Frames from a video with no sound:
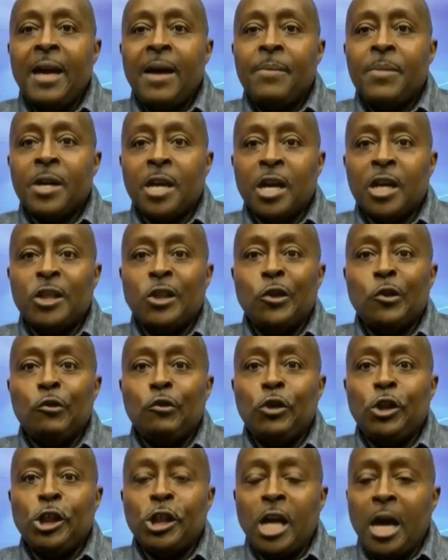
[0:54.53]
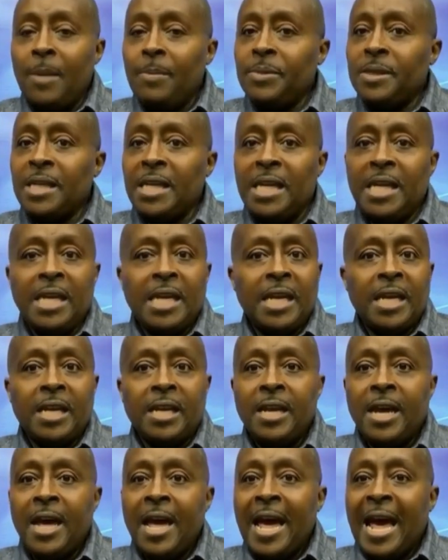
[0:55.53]
because you jumped in
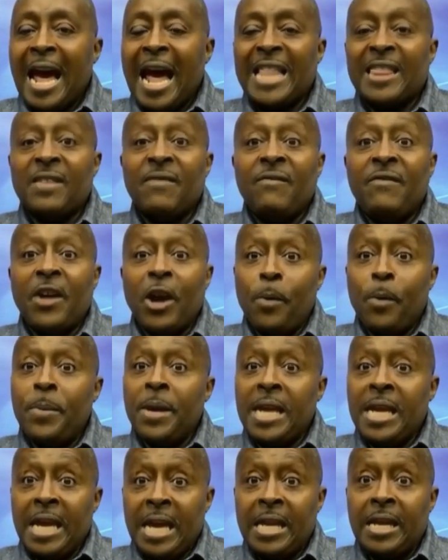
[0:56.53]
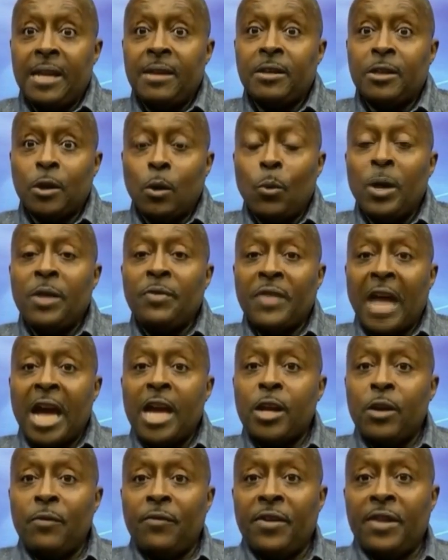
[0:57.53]
at the very beginning. So we
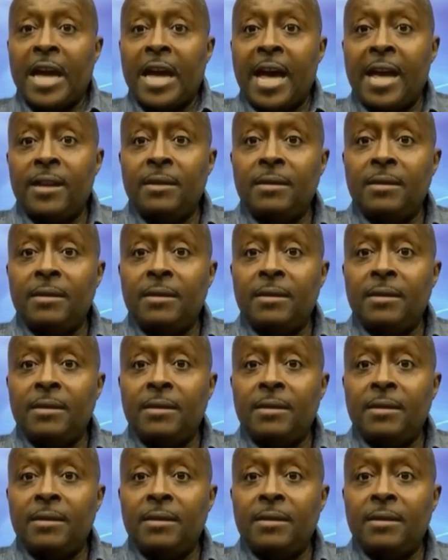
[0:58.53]
thank you for that.